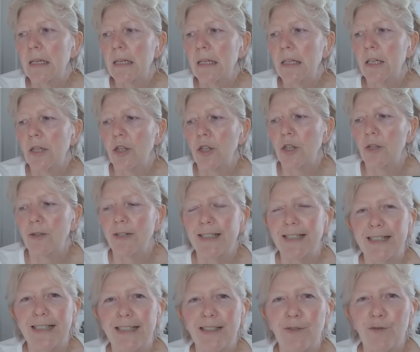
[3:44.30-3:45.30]

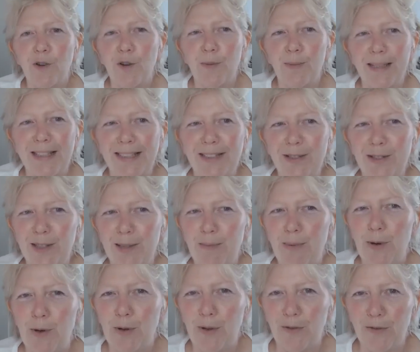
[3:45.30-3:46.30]
Because they've all been so
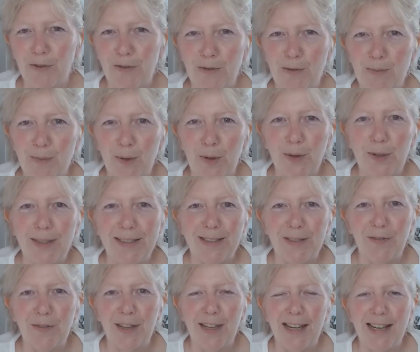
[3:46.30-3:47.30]
supportive of the books
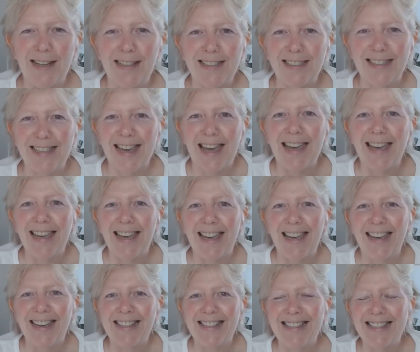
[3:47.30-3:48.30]
over the last
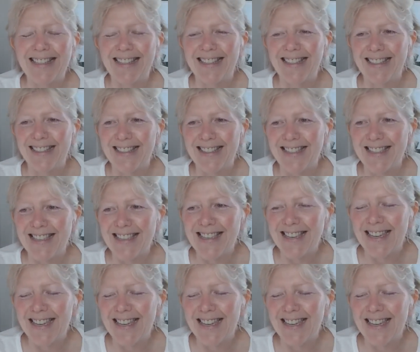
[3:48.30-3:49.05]
decade, and